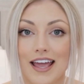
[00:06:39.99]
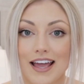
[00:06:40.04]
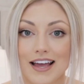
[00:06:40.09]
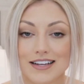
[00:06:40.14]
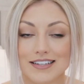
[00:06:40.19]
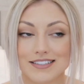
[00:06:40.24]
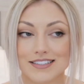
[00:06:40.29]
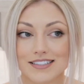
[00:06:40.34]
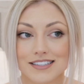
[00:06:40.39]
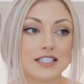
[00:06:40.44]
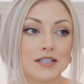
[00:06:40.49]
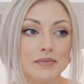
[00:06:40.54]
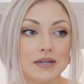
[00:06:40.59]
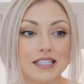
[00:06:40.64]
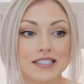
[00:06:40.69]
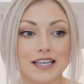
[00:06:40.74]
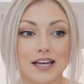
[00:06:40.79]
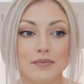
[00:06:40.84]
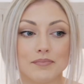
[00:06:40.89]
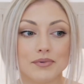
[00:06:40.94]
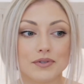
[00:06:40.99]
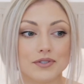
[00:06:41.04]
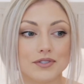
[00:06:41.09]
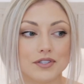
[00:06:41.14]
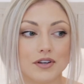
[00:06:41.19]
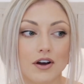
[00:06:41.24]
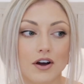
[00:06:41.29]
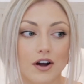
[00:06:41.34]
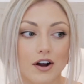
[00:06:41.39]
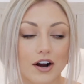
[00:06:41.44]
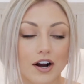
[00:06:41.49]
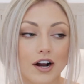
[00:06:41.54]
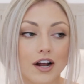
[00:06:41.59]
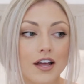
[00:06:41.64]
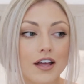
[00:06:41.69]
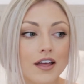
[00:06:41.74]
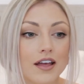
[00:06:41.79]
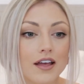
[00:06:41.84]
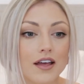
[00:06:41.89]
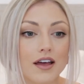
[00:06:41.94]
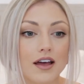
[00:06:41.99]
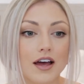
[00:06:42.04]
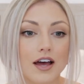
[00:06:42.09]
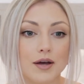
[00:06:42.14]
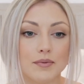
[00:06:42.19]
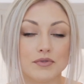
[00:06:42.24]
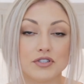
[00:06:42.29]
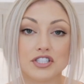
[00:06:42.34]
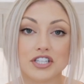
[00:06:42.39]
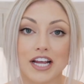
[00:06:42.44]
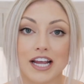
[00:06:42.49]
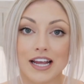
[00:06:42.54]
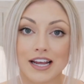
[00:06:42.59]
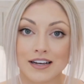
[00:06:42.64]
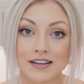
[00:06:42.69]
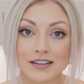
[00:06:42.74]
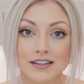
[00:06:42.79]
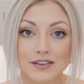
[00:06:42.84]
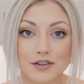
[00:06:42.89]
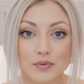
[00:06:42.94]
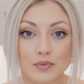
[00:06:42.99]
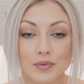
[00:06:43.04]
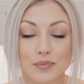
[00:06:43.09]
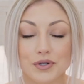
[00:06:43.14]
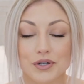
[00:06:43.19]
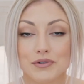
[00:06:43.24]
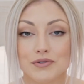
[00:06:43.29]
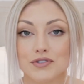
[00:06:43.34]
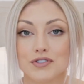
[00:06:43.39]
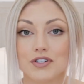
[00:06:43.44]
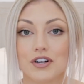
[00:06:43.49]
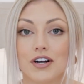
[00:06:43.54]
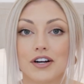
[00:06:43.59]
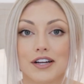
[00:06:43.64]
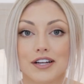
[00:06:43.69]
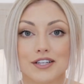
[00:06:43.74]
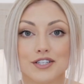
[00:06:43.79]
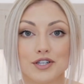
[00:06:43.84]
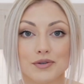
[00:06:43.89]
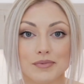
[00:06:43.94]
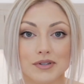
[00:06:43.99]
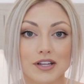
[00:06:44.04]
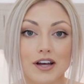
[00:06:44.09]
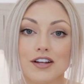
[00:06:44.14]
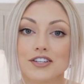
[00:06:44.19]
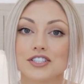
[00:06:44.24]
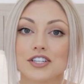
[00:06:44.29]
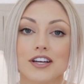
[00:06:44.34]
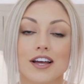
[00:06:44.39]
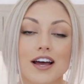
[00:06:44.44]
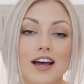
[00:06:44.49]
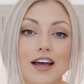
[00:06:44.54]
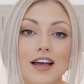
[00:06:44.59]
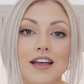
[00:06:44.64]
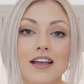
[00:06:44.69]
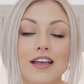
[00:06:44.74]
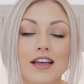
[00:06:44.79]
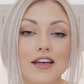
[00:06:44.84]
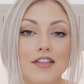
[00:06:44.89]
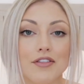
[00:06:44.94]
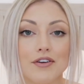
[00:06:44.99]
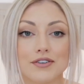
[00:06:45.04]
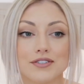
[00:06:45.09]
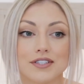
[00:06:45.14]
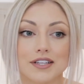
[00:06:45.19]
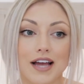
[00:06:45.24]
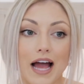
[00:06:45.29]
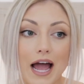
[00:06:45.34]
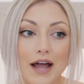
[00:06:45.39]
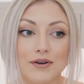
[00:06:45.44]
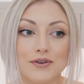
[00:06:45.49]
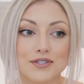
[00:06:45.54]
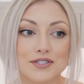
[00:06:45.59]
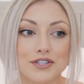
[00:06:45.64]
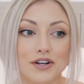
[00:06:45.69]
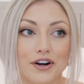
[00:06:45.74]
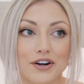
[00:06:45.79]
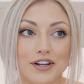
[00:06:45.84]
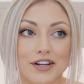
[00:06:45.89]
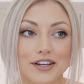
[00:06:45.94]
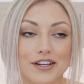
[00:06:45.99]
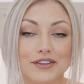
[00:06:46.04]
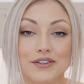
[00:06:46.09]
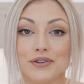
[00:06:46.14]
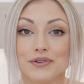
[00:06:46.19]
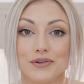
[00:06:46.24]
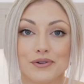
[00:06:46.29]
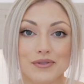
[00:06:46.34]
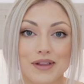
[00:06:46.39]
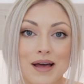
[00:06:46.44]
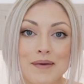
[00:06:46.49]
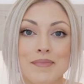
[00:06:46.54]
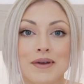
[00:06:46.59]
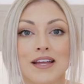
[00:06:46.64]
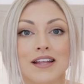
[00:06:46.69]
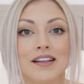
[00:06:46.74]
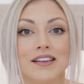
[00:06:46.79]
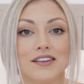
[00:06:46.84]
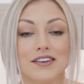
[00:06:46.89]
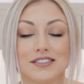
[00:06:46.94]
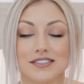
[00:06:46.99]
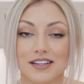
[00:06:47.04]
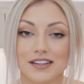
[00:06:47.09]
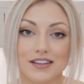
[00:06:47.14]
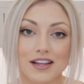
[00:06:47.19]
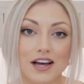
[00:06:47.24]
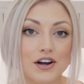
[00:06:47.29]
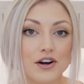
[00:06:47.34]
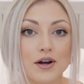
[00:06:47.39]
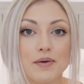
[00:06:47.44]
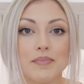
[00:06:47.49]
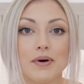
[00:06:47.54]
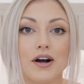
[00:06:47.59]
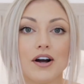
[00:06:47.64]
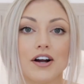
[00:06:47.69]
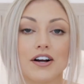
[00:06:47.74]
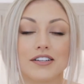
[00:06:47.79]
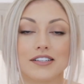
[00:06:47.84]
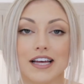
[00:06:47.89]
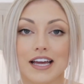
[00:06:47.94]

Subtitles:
And some examples are Jane, the woman who started Dermalogica, there's the guy who started Lululemon, there's the Lara Bar.